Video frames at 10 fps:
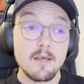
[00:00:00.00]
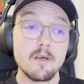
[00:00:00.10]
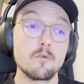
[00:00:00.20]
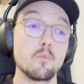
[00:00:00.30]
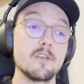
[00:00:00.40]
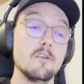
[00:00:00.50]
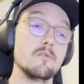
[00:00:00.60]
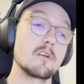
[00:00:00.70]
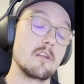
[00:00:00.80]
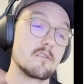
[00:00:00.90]
and when the
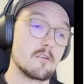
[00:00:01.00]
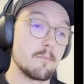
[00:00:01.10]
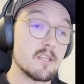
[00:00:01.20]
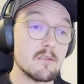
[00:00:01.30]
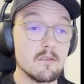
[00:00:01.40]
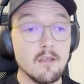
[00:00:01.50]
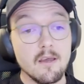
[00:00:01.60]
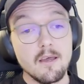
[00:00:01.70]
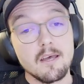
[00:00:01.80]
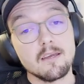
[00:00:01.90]
user clicks on the button,
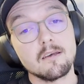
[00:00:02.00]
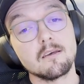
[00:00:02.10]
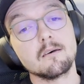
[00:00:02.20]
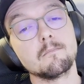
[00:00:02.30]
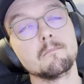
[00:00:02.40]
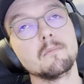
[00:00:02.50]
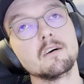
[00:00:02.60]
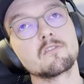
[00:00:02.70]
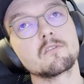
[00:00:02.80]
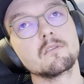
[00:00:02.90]

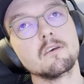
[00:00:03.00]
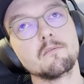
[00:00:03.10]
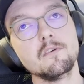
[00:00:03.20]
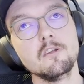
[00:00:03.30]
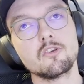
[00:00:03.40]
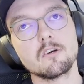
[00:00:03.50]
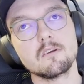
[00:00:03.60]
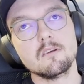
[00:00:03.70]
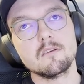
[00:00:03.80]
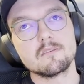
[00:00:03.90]
a feature
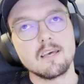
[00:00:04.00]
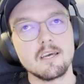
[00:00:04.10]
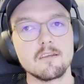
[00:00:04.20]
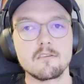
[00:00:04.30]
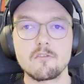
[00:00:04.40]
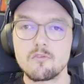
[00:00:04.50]
is added